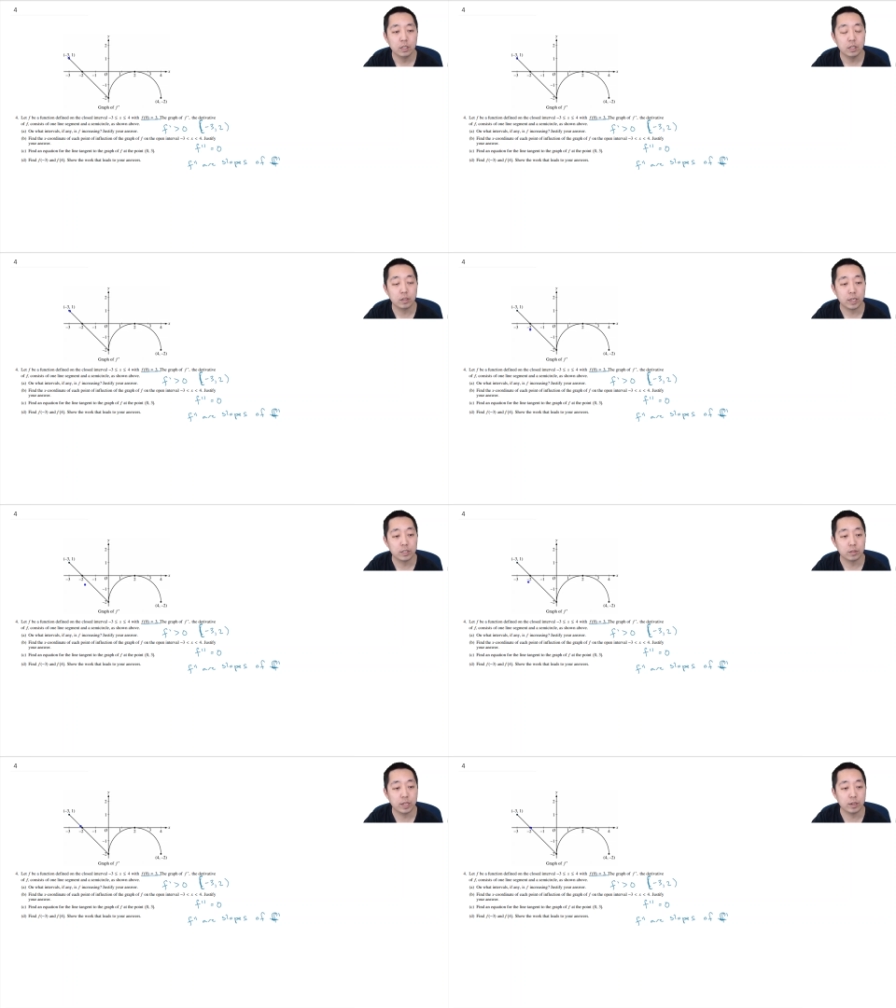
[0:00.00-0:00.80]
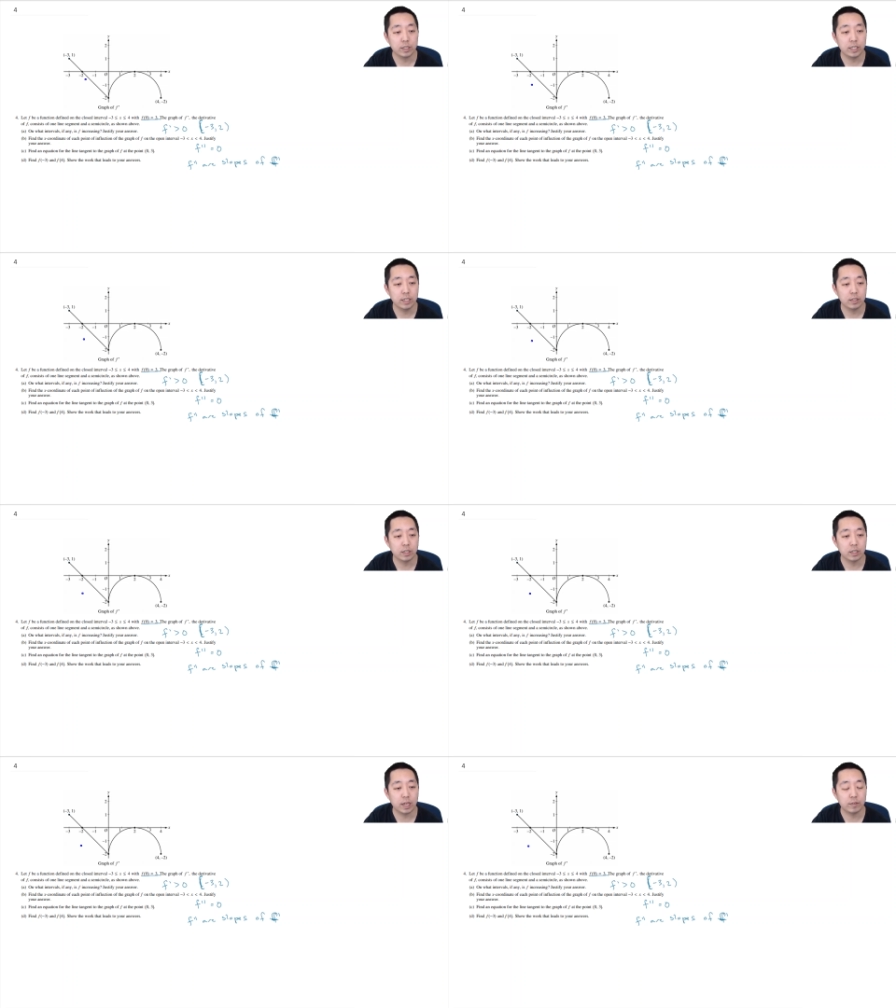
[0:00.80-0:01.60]
Okay, so down here,
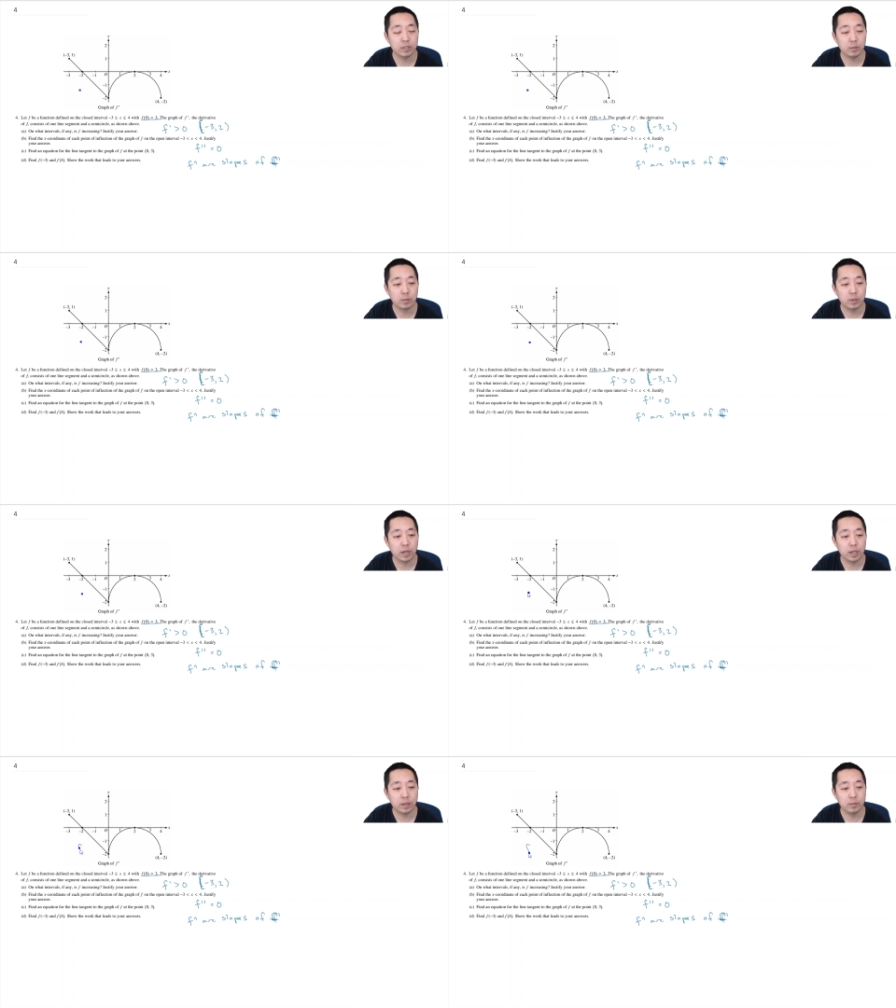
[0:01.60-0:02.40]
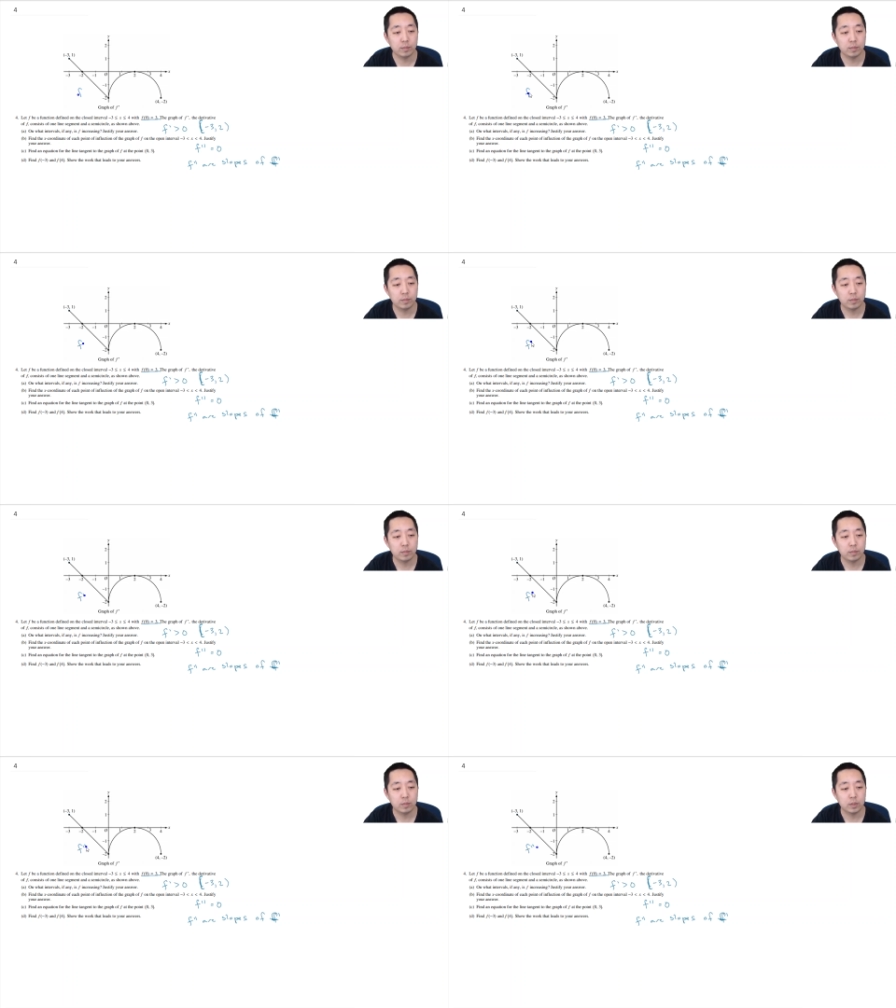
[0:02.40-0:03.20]
the f double prime
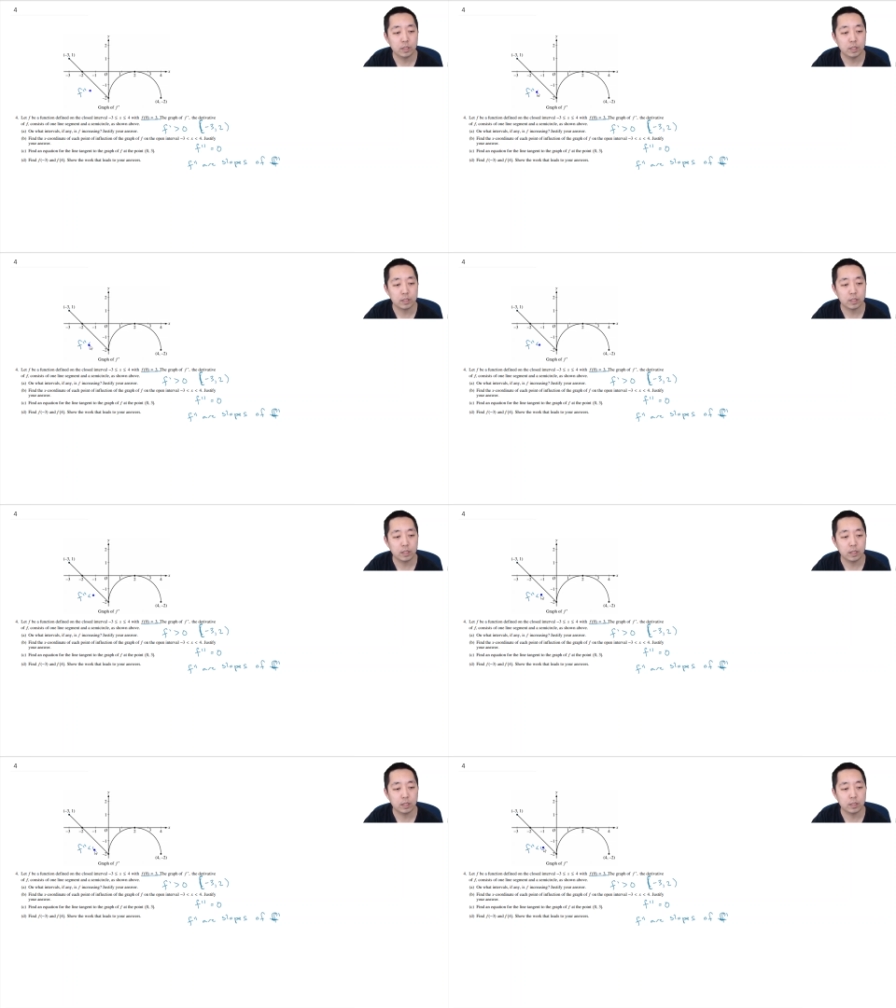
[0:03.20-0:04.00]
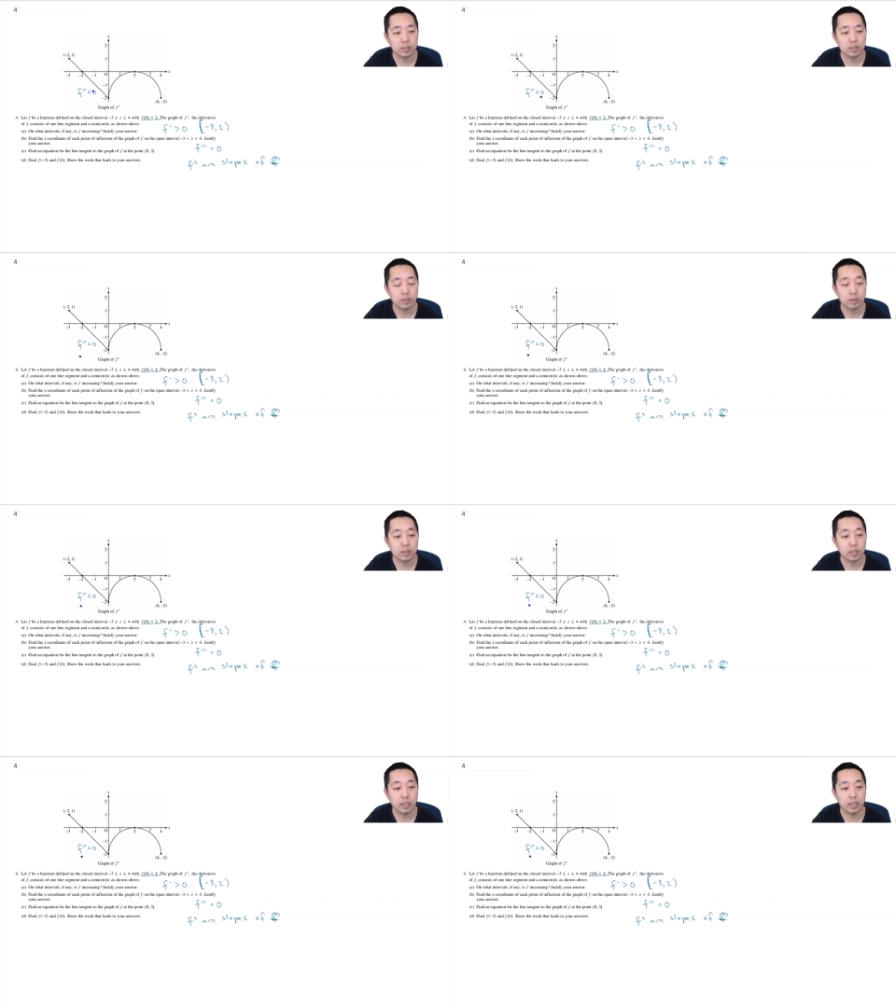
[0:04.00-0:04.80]
is
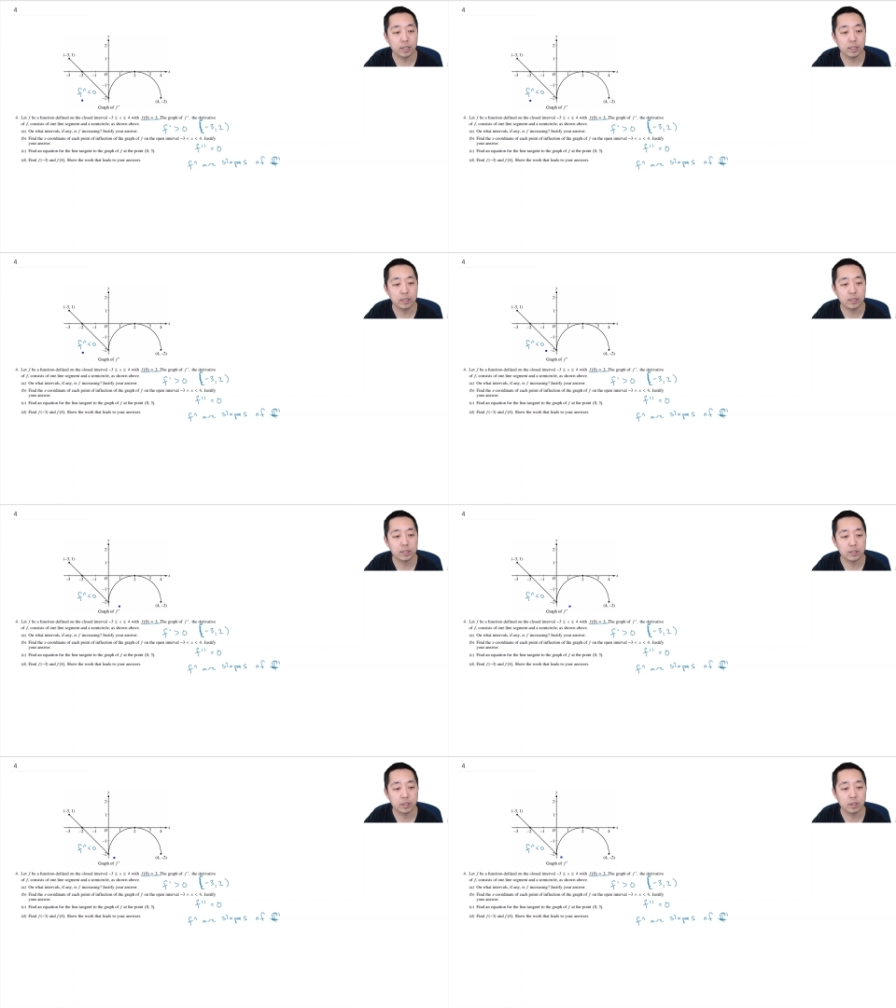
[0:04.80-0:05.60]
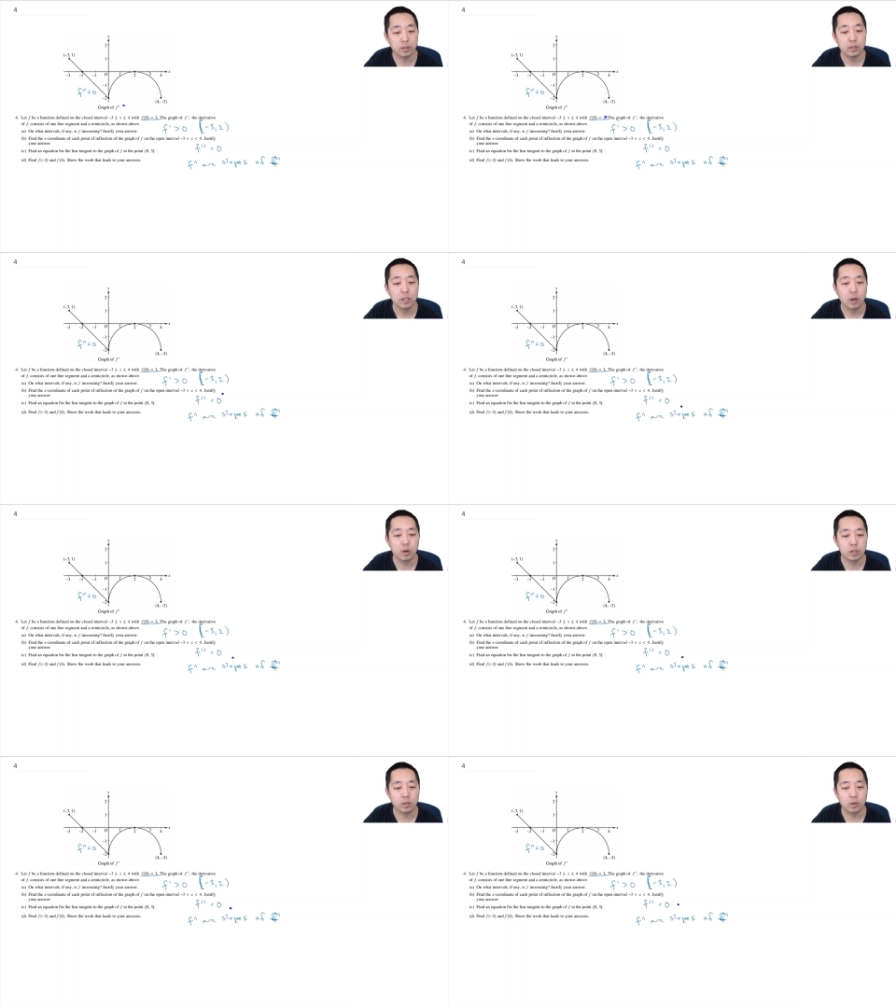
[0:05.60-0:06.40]
zero. This is zero,
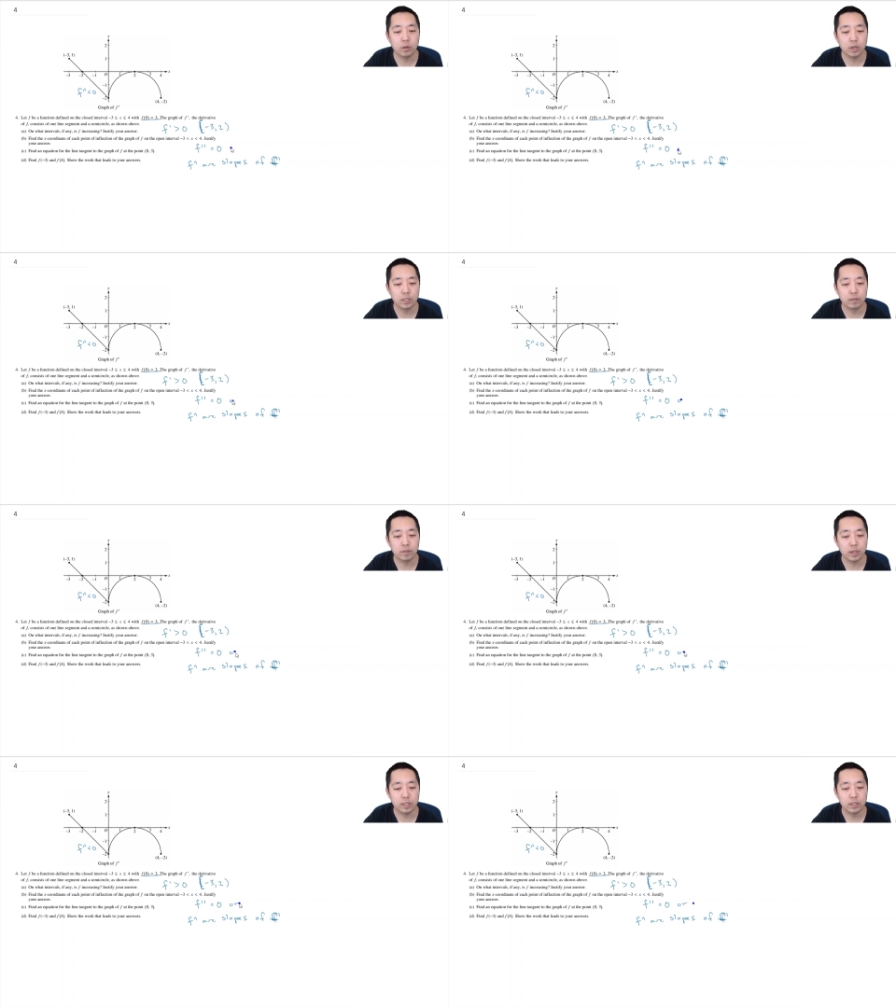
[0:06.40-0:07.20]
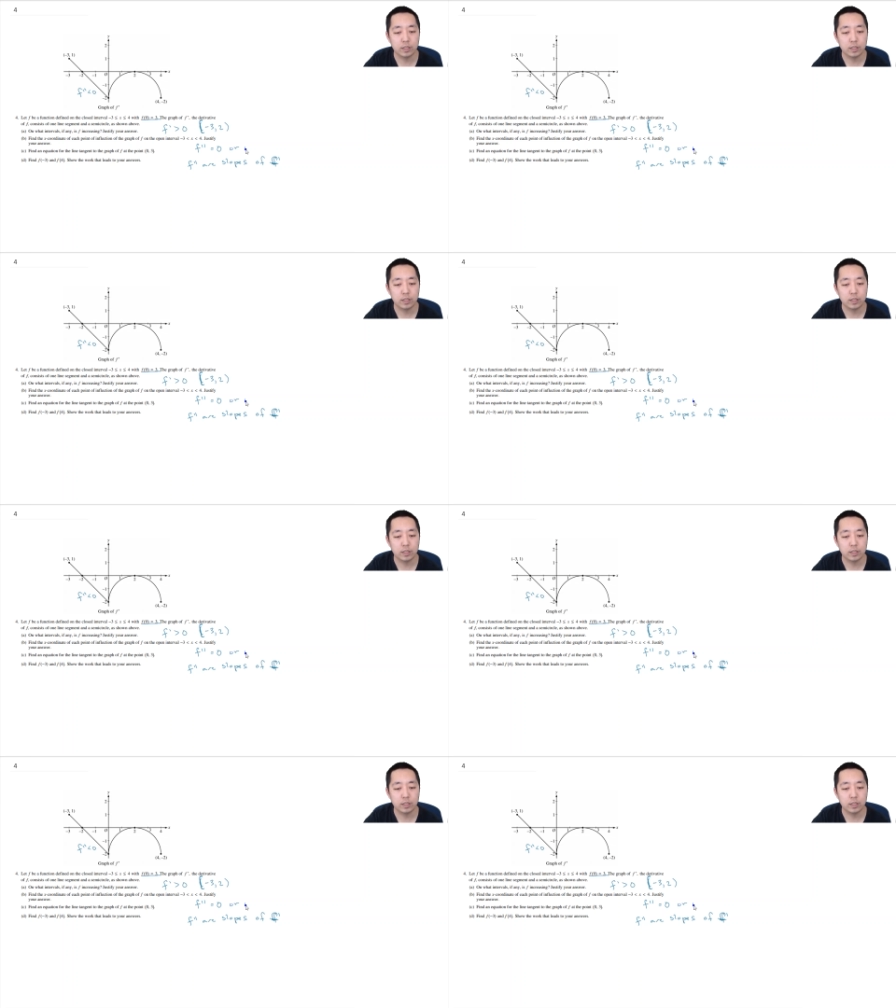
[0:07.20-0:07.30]
or or undefined.